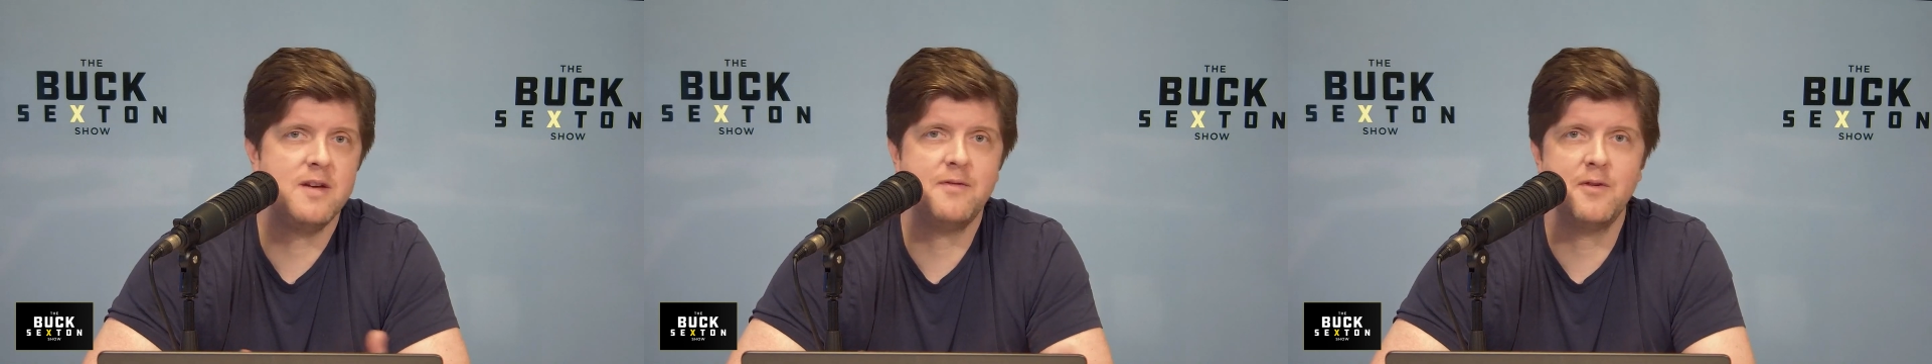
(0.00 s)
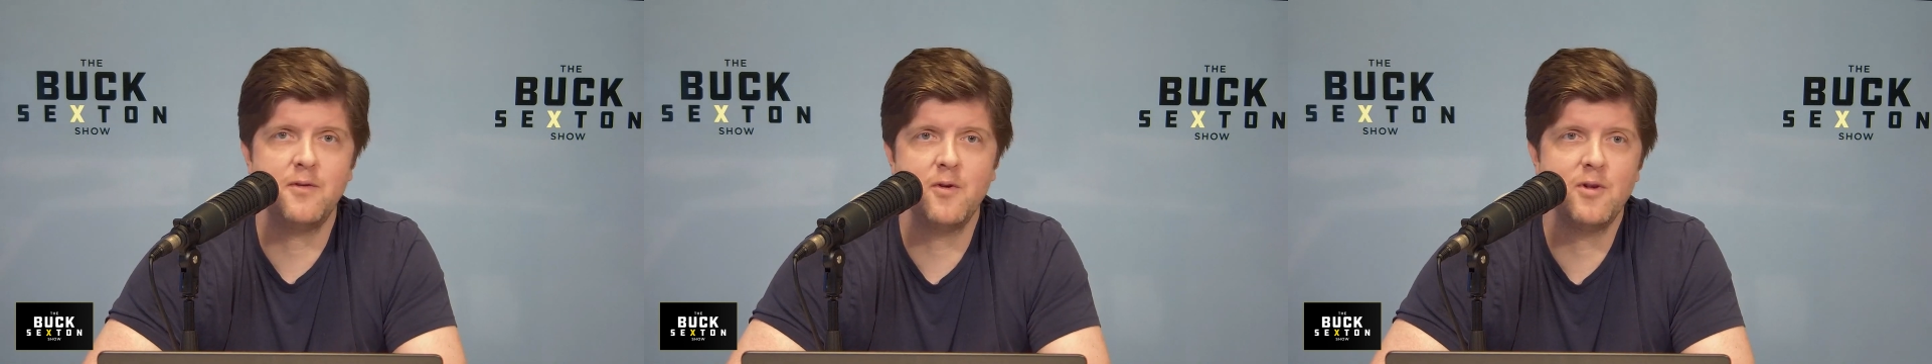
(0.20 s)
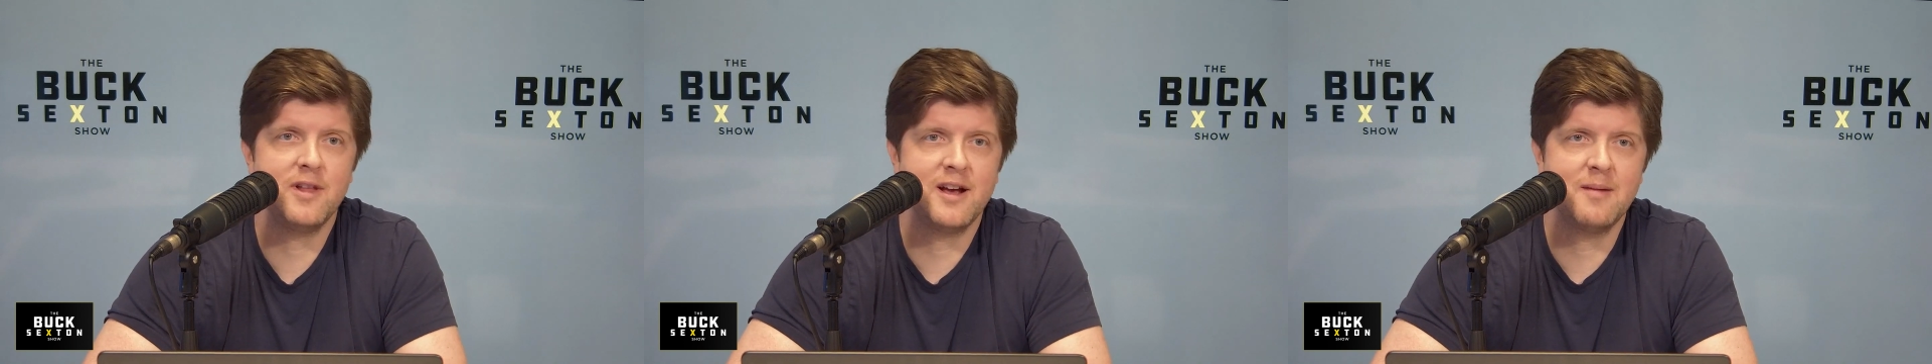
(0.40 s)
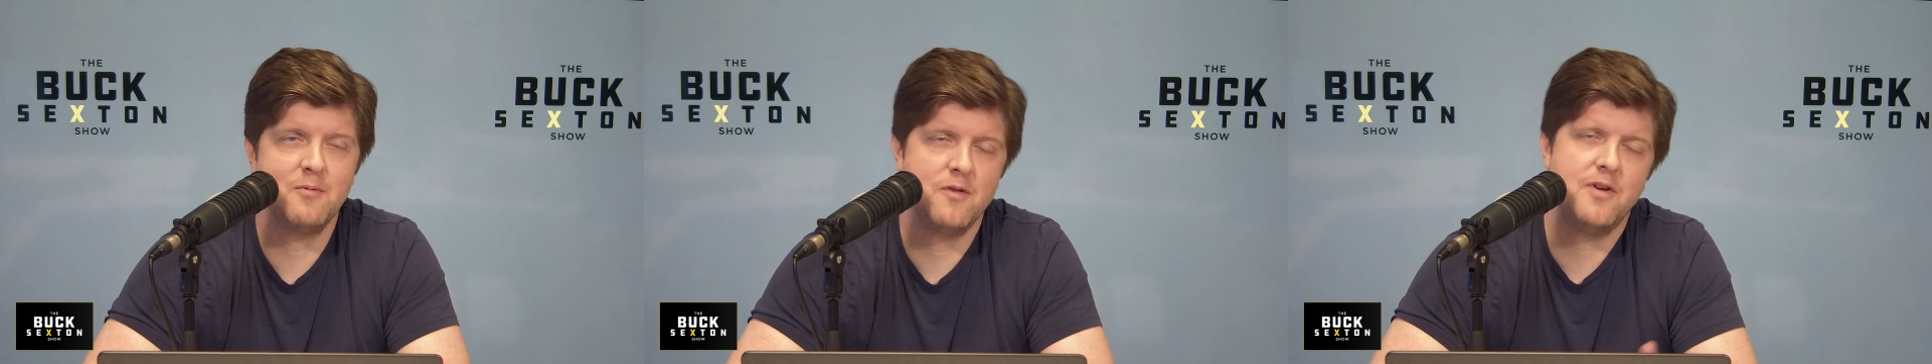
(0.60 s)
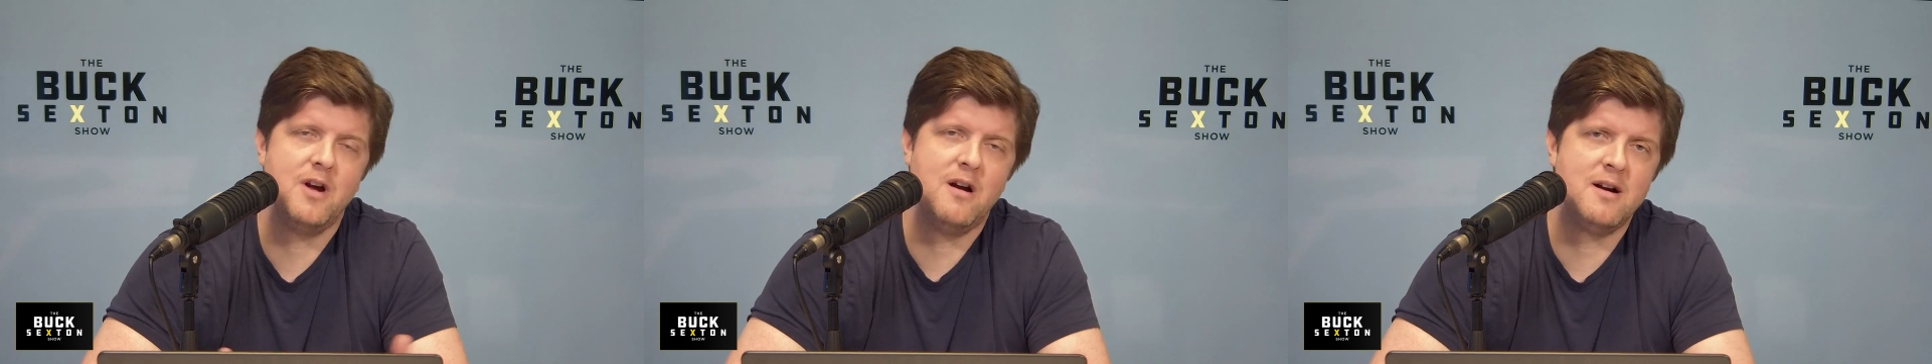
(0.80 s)
If you view it like a
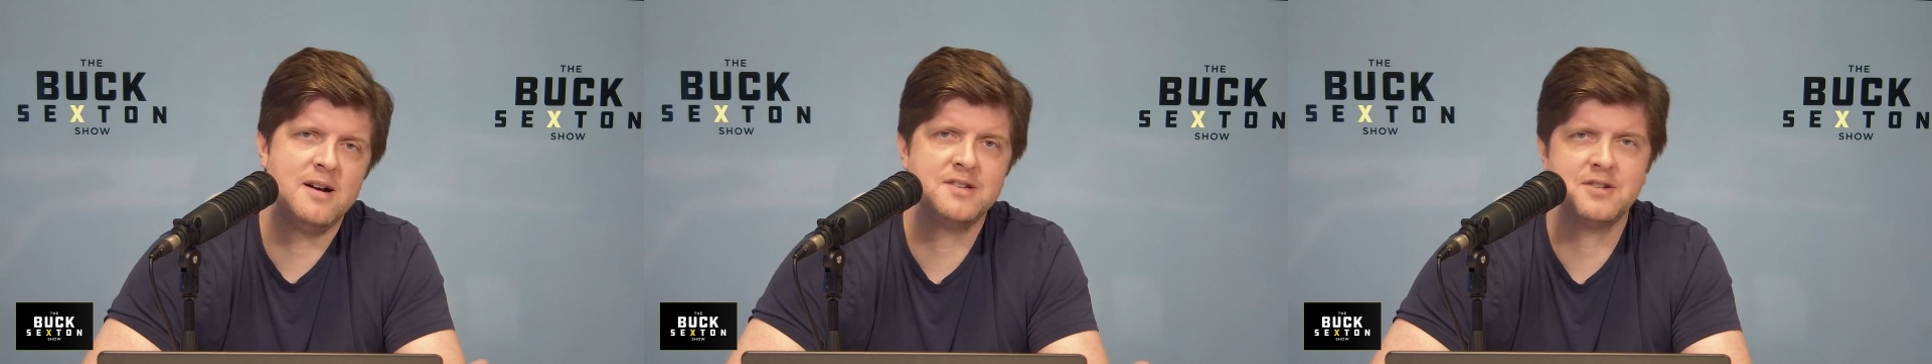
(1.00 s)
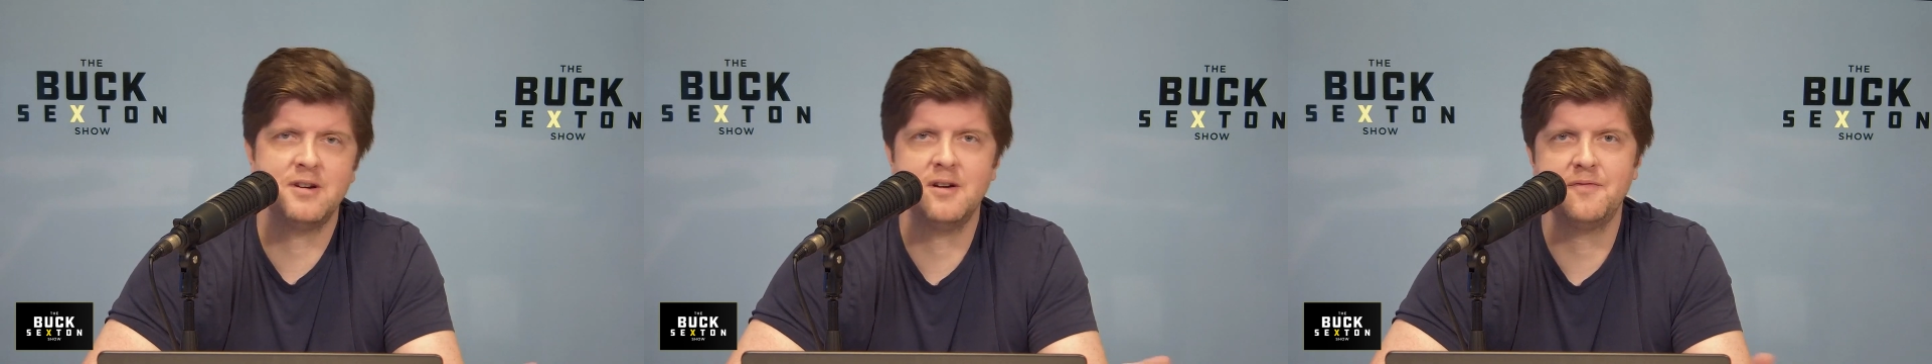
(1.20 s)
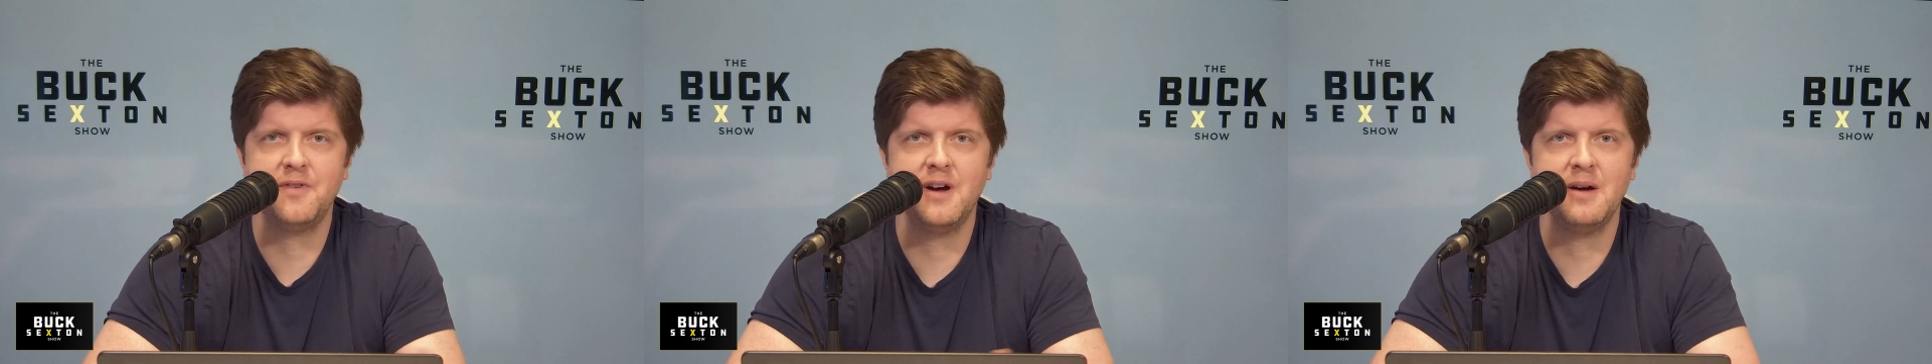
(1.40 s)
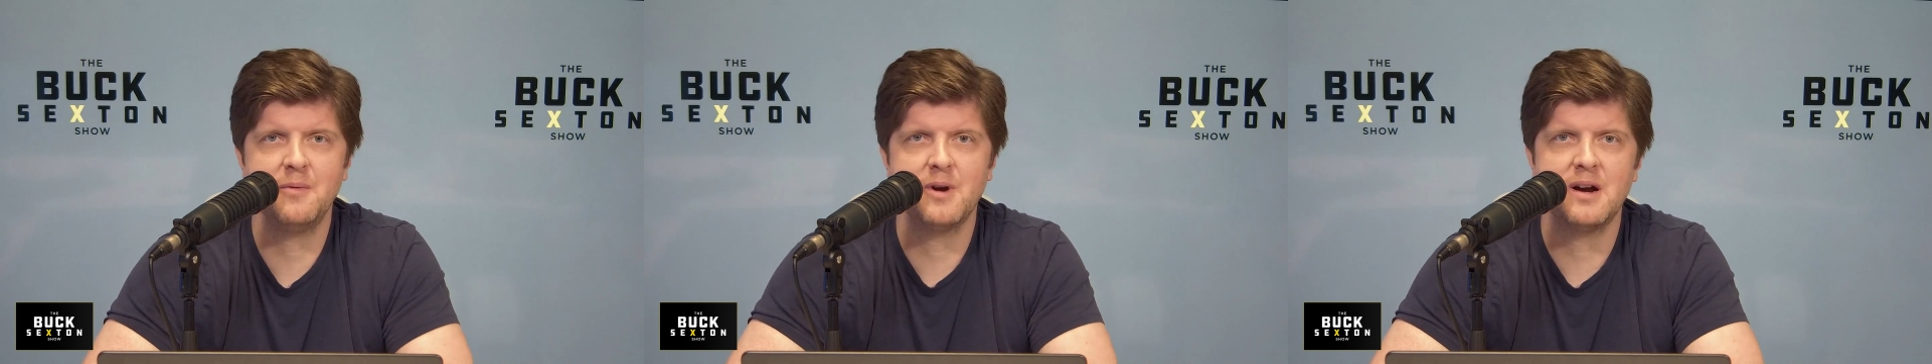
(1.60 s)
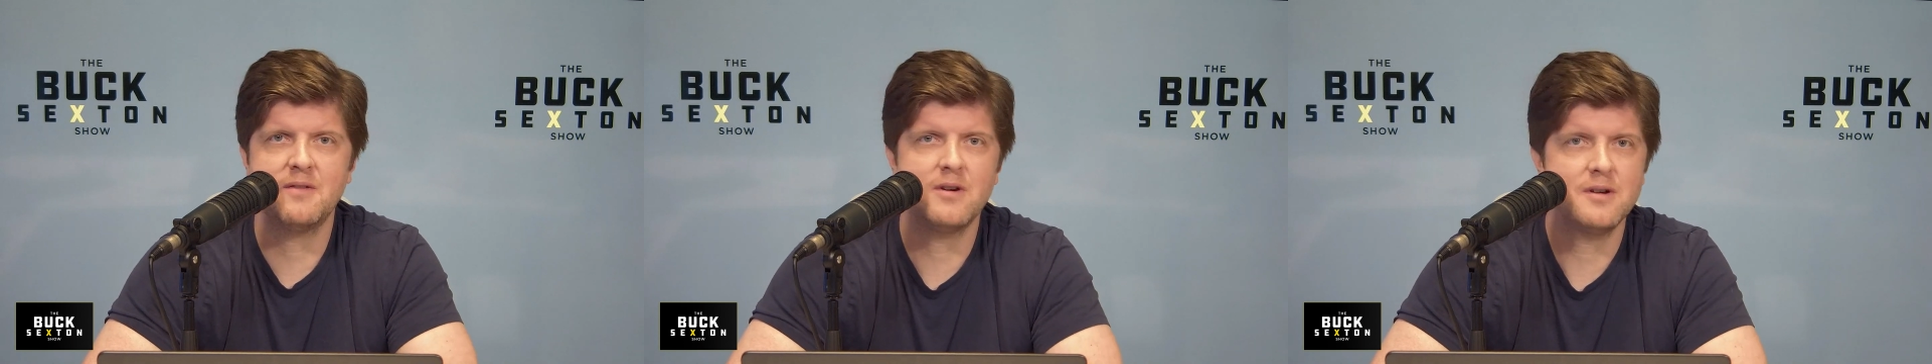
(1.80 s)
movie, all right, I saw it, fine,
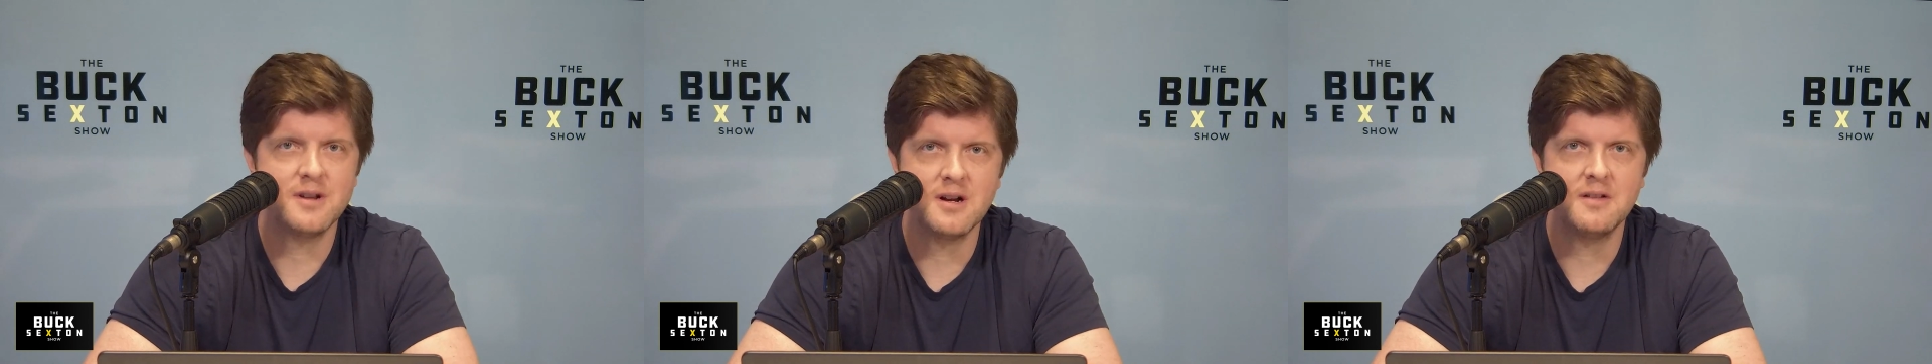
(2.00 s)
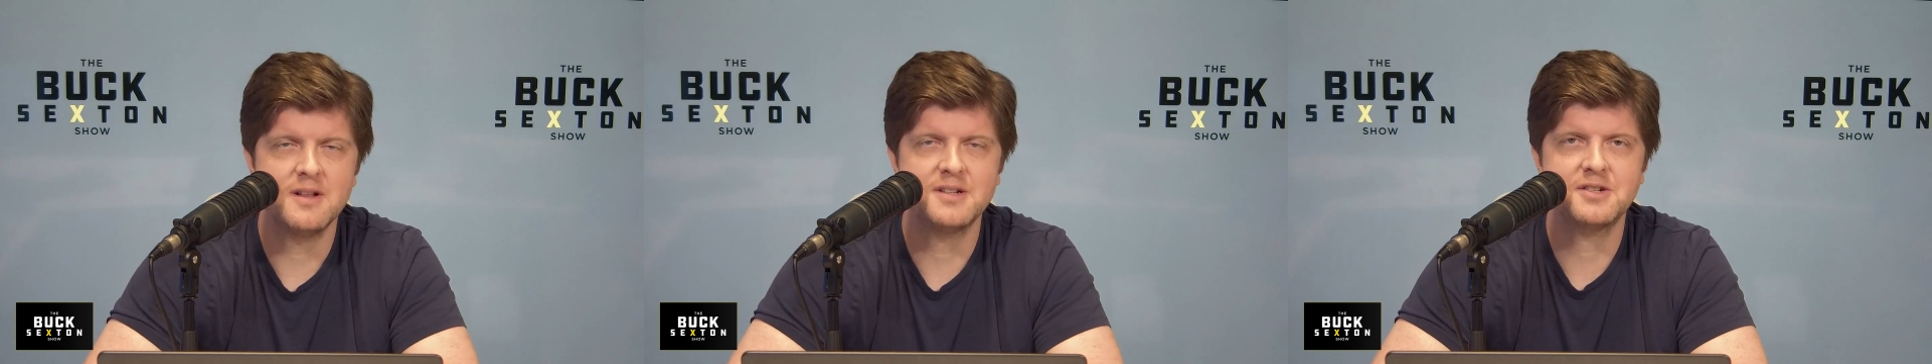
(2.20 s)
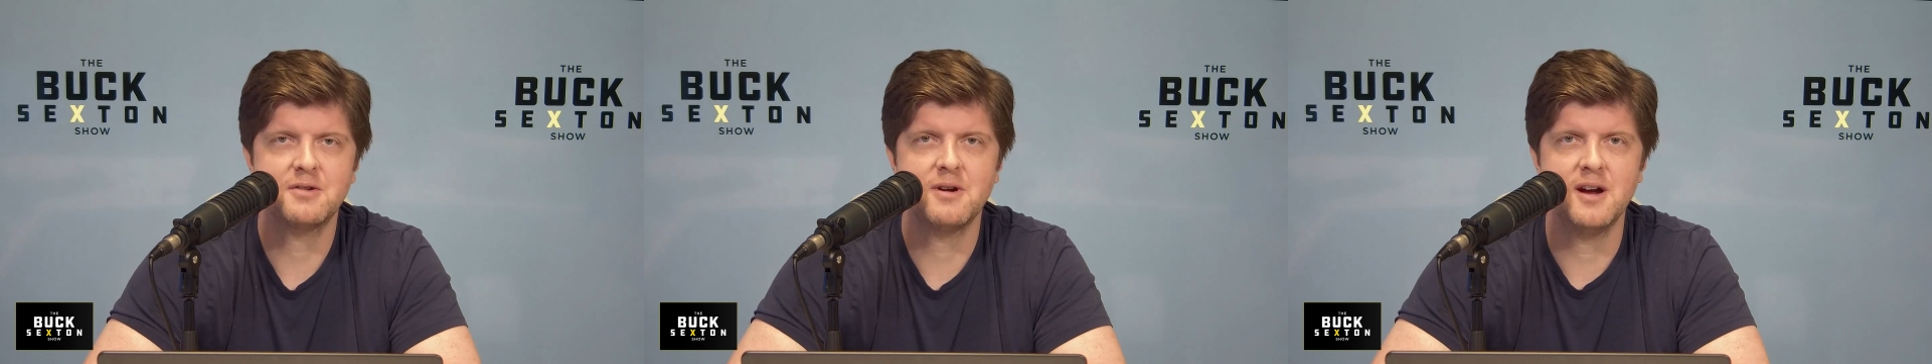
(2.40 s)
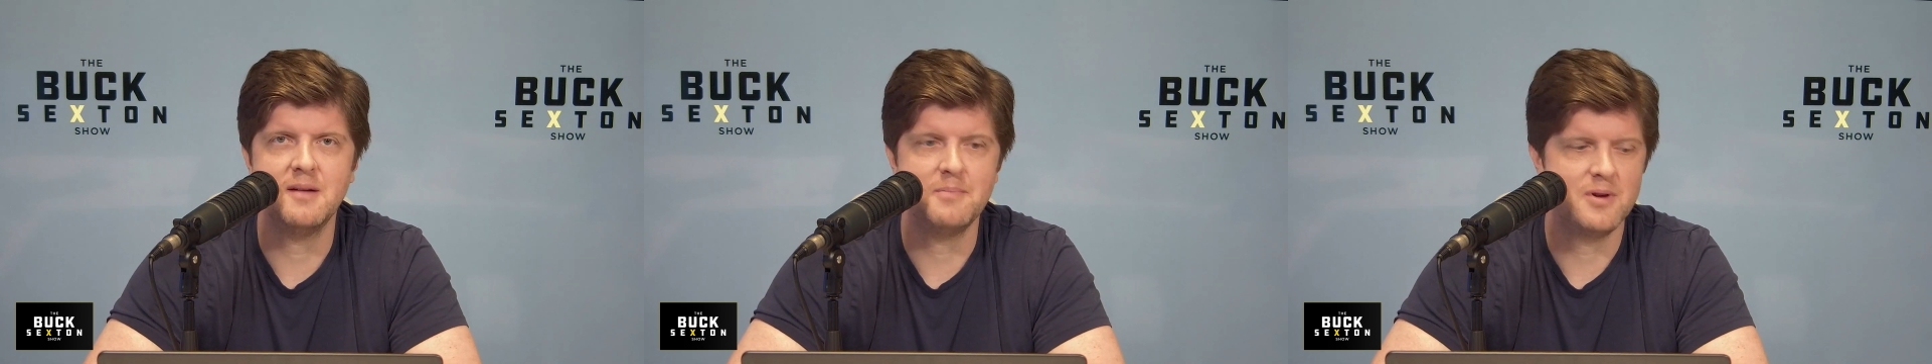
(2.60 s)
whatever, that's great.